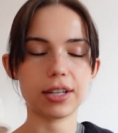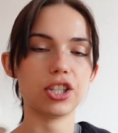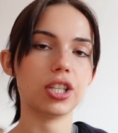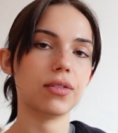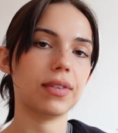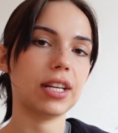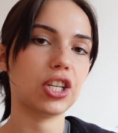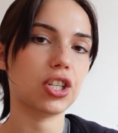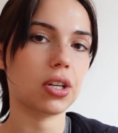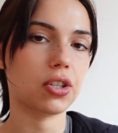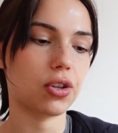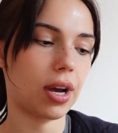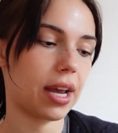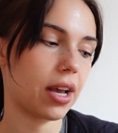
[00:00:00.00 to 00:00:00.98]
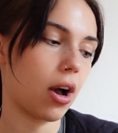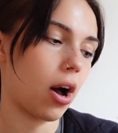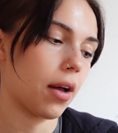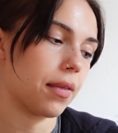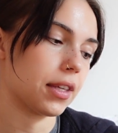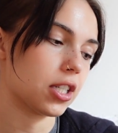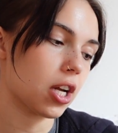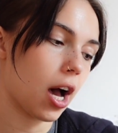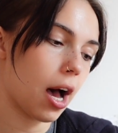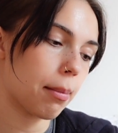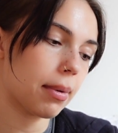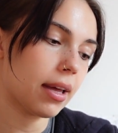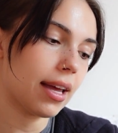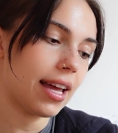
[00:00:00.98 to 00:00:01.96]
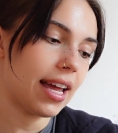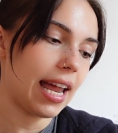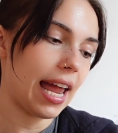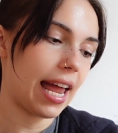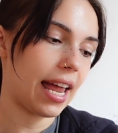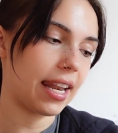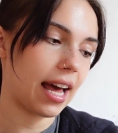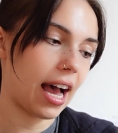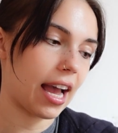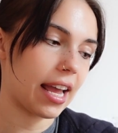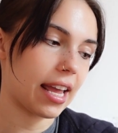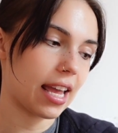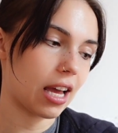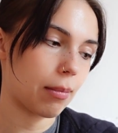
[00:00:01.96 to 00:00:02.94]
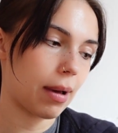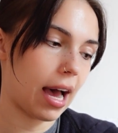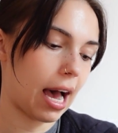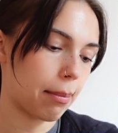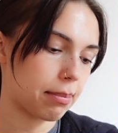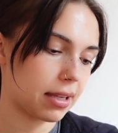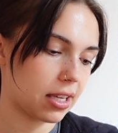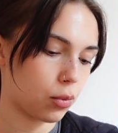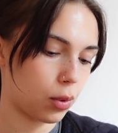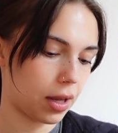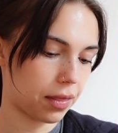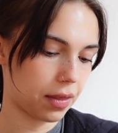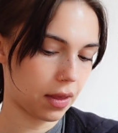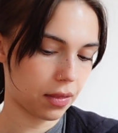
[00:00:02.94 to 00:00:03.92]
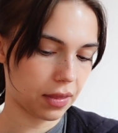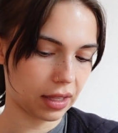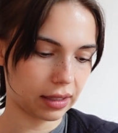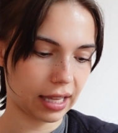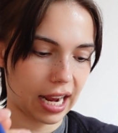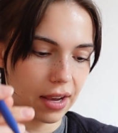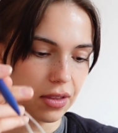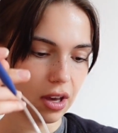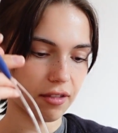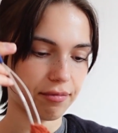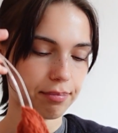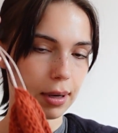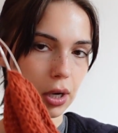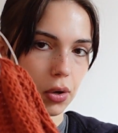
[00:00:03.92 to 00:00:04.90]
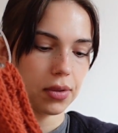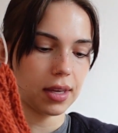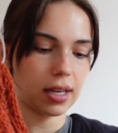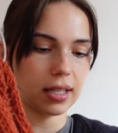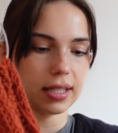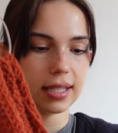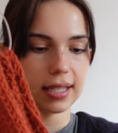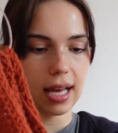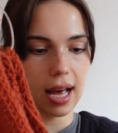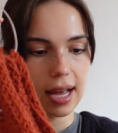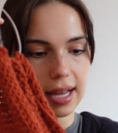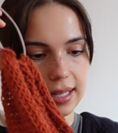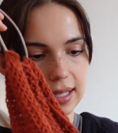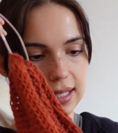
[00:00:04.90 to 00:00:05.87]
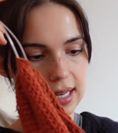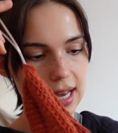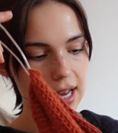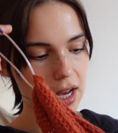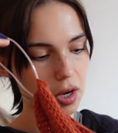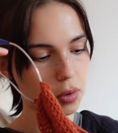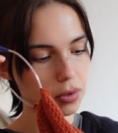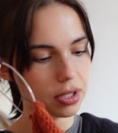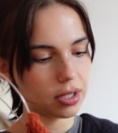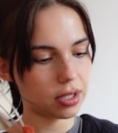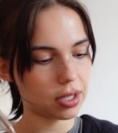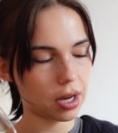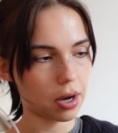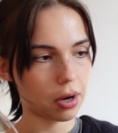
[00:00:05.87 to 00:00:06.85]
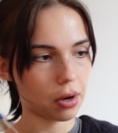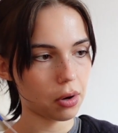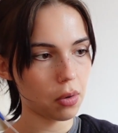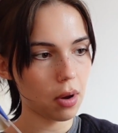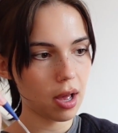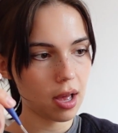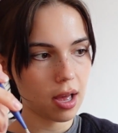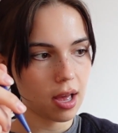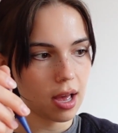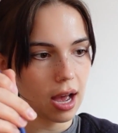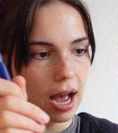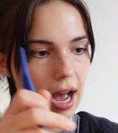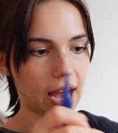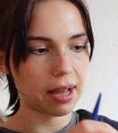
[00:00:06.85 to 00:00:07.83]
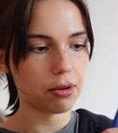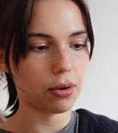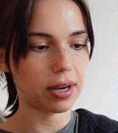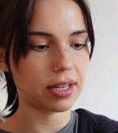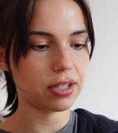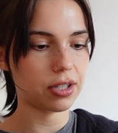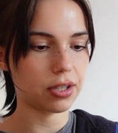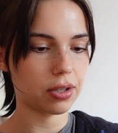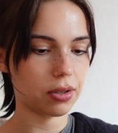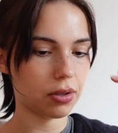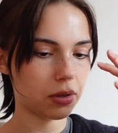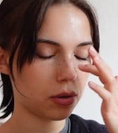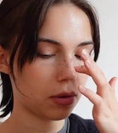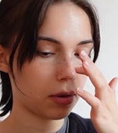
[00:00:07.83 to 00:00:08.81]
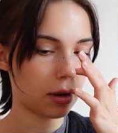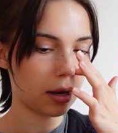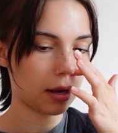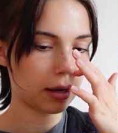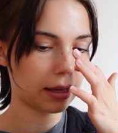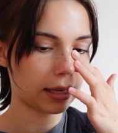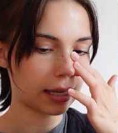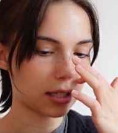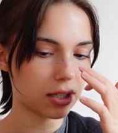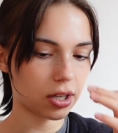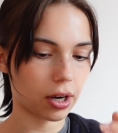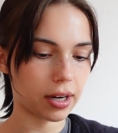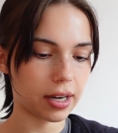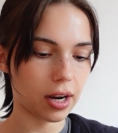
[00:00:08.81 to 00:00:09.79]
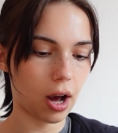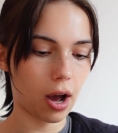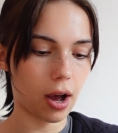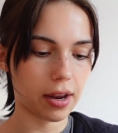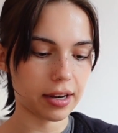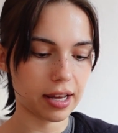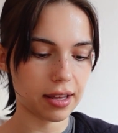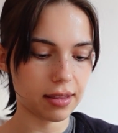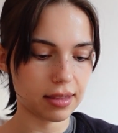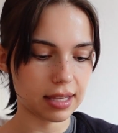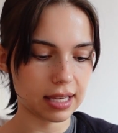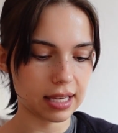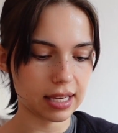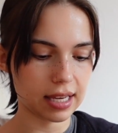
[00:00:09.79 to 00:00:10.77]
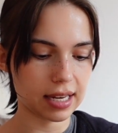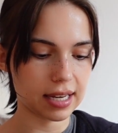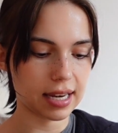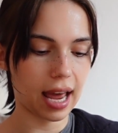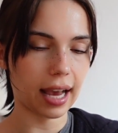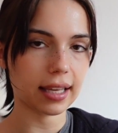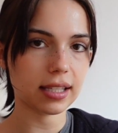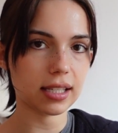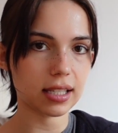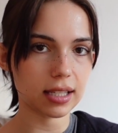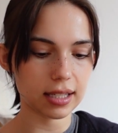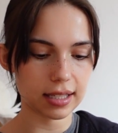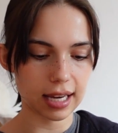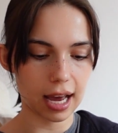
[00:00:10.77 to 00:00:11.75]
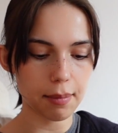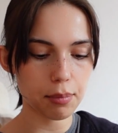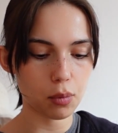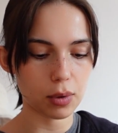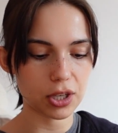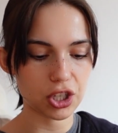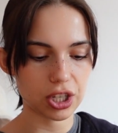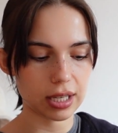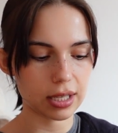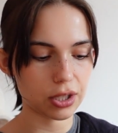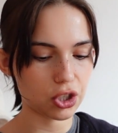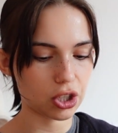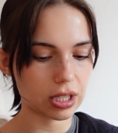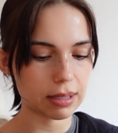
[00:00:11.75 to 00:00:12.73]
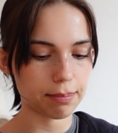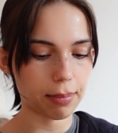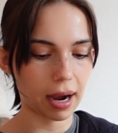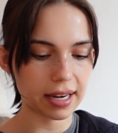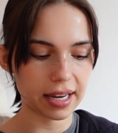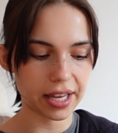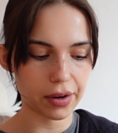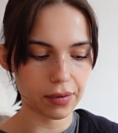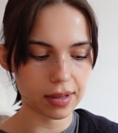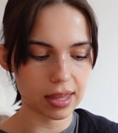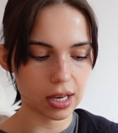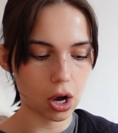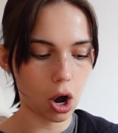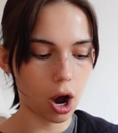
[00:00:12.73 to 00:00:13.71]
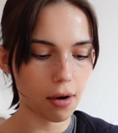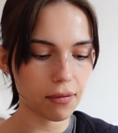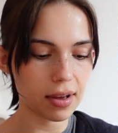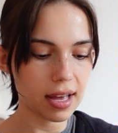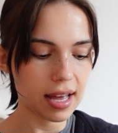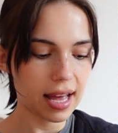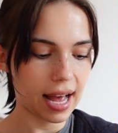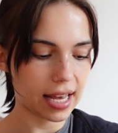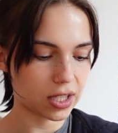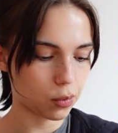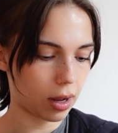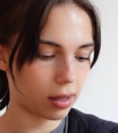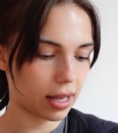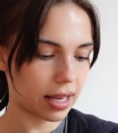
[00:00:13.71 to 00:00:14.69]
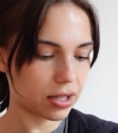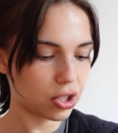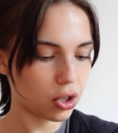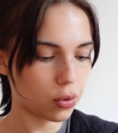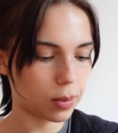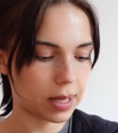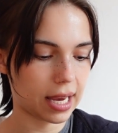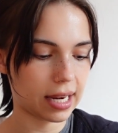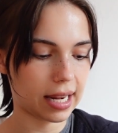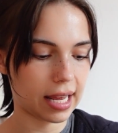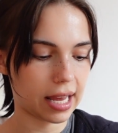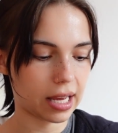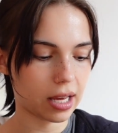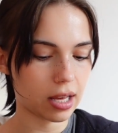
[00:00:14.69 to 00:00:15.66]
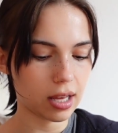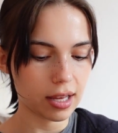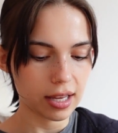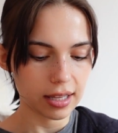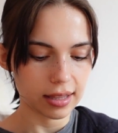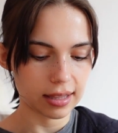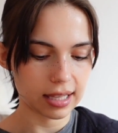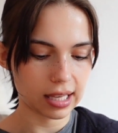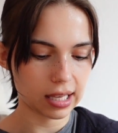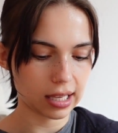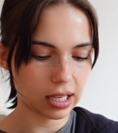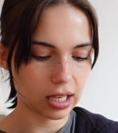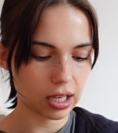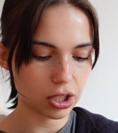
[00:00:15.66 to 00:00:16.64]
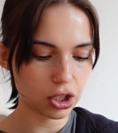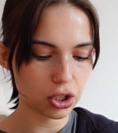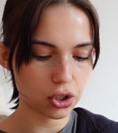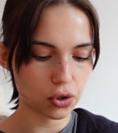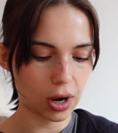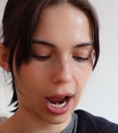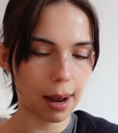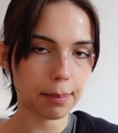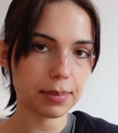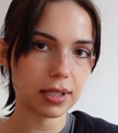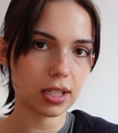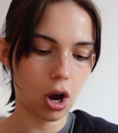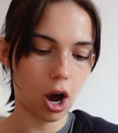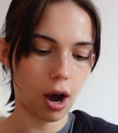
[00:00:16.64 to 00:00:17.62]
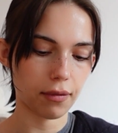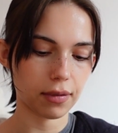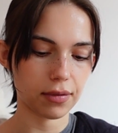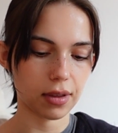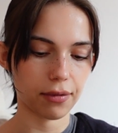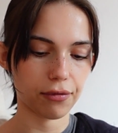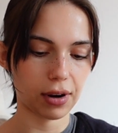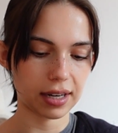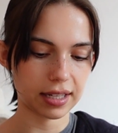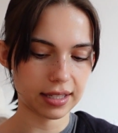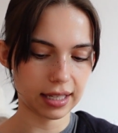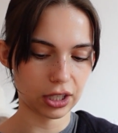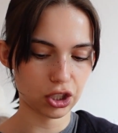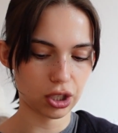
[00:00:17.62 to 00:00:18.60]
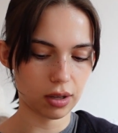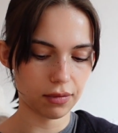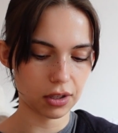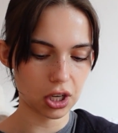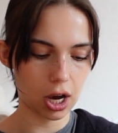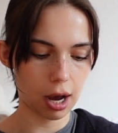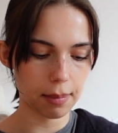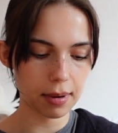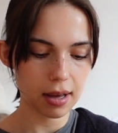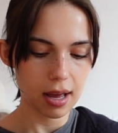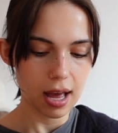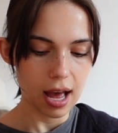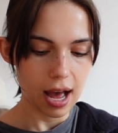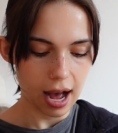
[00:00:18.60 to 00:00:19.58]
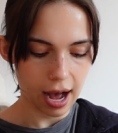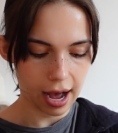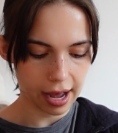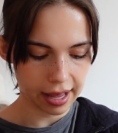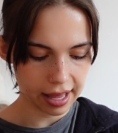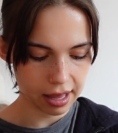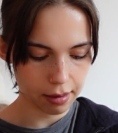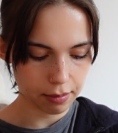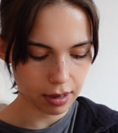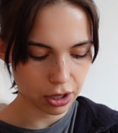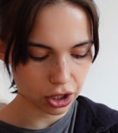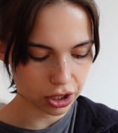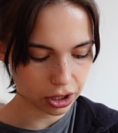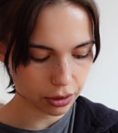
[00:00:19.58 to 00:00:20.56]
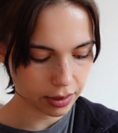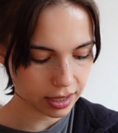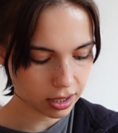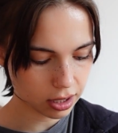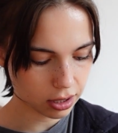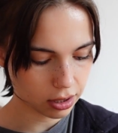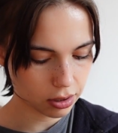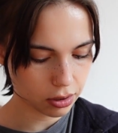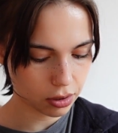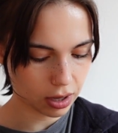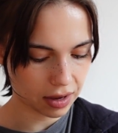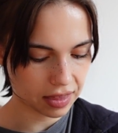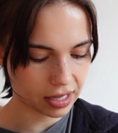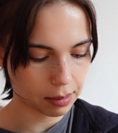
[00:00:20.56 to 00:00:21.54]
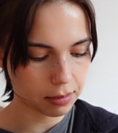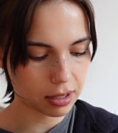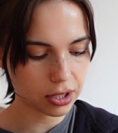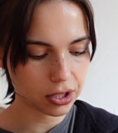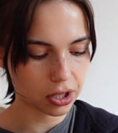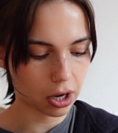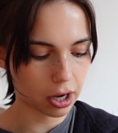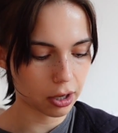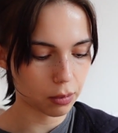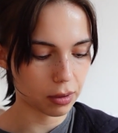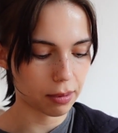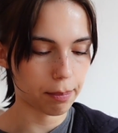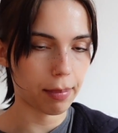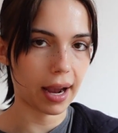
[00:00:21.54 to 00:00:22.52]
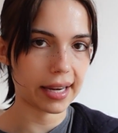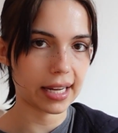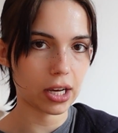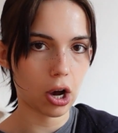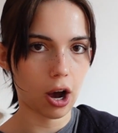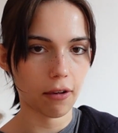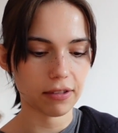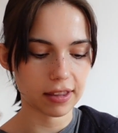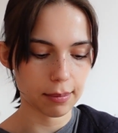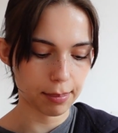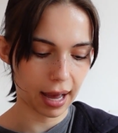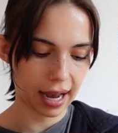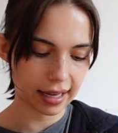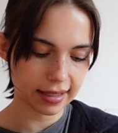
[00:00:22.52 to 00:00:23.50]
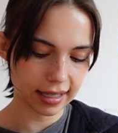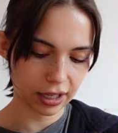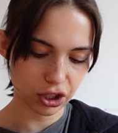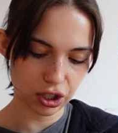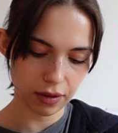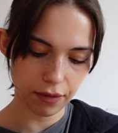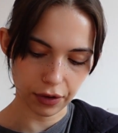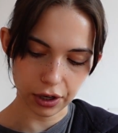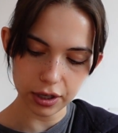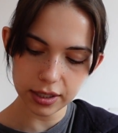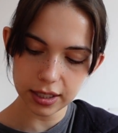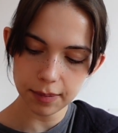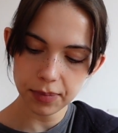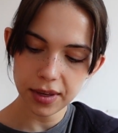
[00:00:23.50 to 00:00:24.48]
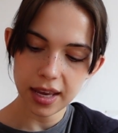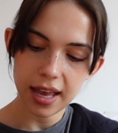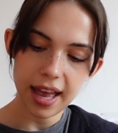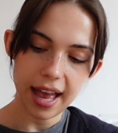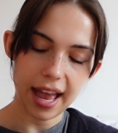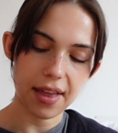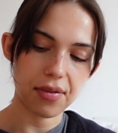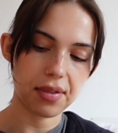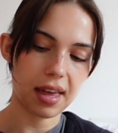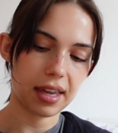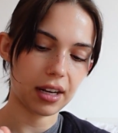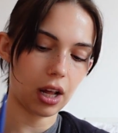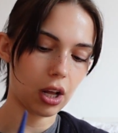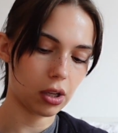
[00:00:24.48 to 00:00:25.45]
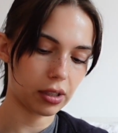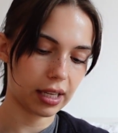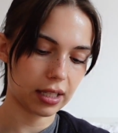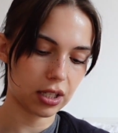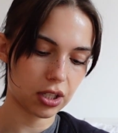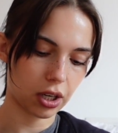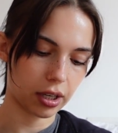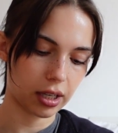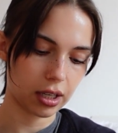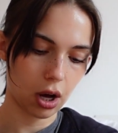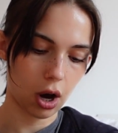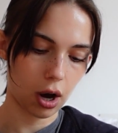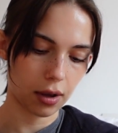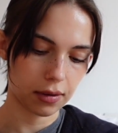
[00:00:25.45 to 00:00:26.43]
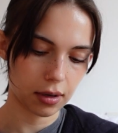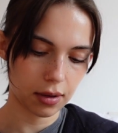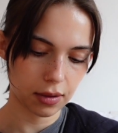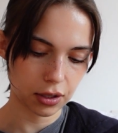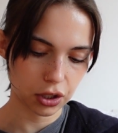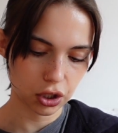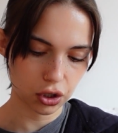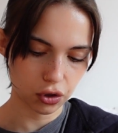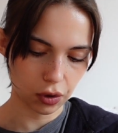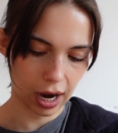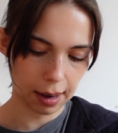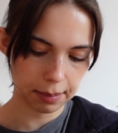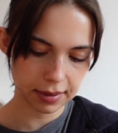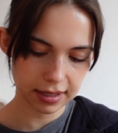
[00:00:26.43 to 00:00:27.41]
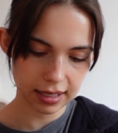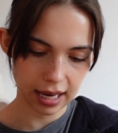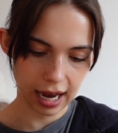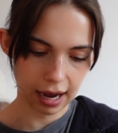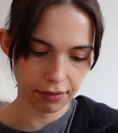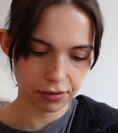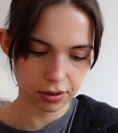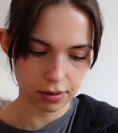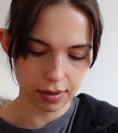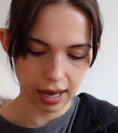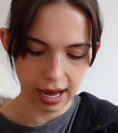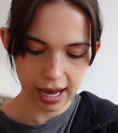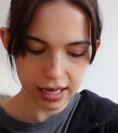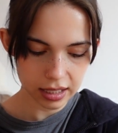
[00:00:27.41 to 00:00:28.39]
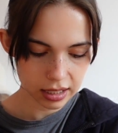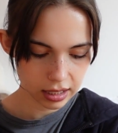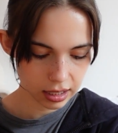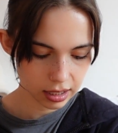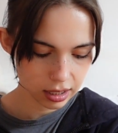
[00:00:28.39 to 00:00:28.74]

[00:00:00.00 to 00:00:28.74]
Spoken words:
I just finished trying on the top and I am happy with the length of both sides now. So I'm going to get started on the next step, which is just binding everything off, as well as creating the straps off of the front section at the top. I am just going to, I think I'm going to start with binding off the back section first, and then I'll get started on the straps after that.